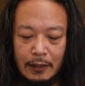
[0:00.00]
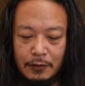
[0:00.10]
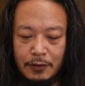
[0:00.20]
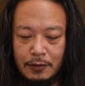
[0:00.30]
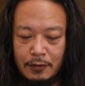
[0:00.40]

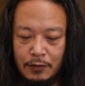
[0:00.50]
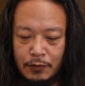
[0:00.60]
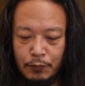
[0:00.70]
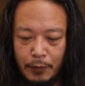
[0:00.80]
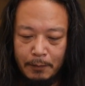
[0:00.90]
just
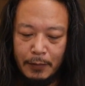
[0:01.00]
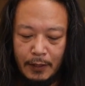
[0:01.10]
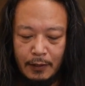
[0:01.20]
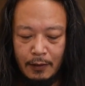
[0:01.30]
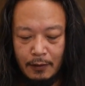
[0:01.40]
sweep
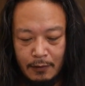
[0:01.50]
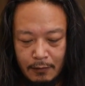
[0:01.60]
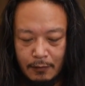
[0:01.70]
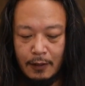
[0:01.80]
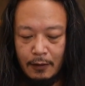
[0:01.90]
it, you
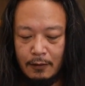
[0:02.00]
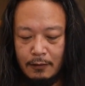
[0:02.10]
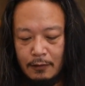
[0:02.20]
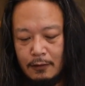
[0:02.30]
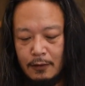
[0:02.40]
know,
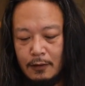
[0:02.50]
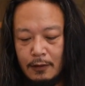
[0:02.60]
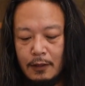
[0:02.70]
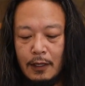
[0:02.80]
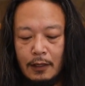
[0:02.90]

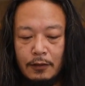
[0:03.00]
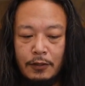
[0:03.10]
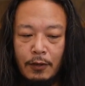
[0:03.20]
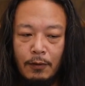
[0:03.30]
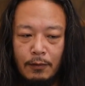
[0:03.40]
like
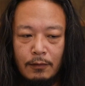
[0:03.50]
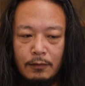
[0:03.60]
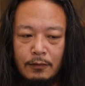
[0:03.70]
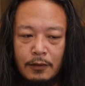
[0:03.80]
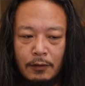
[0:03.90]

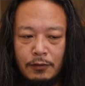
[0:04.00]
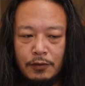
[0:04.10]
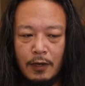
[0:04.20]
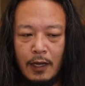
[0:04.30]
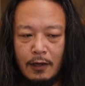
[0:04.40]
don't
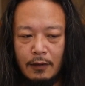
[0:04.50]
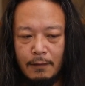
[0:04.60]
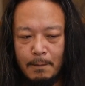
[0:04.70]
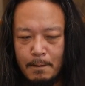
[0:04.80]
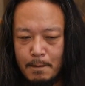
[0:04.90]
try
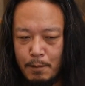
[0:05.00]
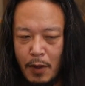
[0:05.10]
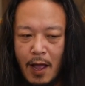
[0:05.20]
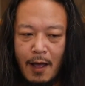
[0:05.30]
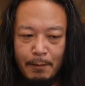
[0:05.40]
to
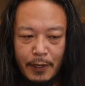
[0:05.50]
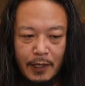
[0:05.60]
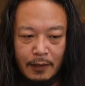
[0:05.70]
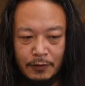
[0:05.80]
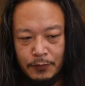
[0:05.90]
pop
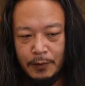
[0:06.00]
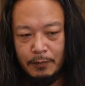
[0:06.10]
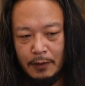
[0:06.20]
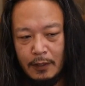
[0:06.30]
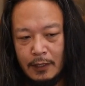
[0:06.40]
it and
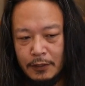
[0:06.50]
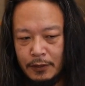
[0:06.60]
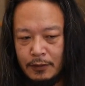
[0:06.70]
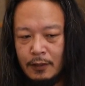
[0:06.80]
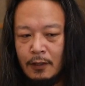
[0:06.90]
sweep it, like
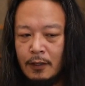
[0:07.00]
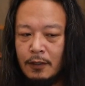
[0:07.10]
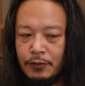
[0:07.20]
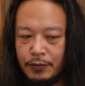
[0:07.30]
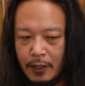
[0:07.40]
just
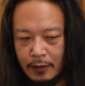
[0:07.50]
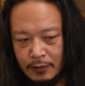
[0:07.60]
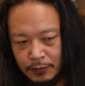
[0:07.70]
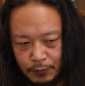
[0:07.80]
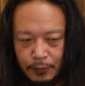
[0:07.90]
try to
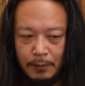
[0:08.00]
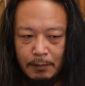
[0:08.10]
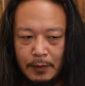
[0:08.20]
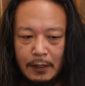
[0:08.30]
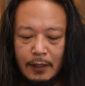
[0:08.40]

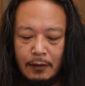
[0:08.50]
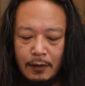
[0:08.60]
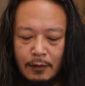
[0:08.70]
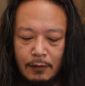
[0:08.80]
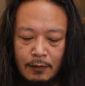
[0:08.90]
sweep it,
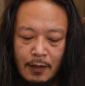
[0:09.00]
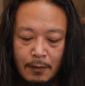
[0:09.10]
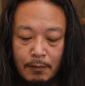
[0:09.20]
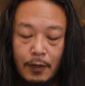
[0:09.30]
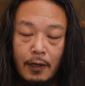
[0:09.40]
you know.
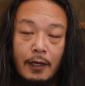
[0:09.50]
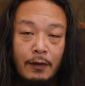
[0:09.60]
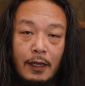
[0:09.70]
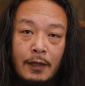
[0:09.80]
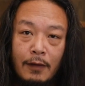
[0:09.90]
But
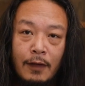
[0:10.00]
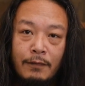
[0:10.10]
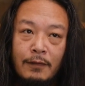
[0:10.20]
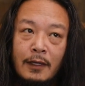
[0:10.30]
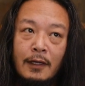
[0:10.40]

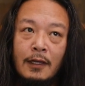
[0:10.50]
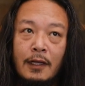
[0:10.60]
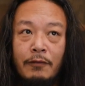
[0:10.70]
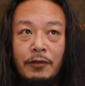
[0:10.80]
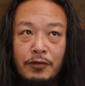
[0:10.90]
if
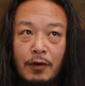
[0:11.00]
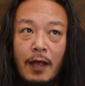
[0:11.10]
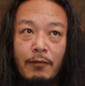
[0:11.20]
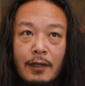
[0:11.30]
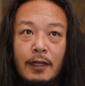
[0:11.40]
you try
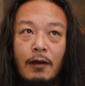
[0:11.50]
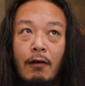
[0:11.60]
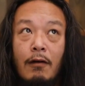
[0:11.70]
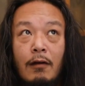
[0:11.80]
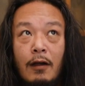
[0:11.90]
really
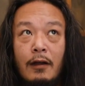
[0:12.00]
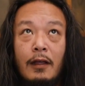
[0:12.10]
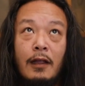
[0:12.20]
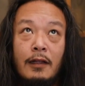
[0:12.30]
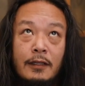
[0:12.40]
hard
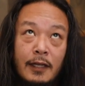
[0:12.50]
and it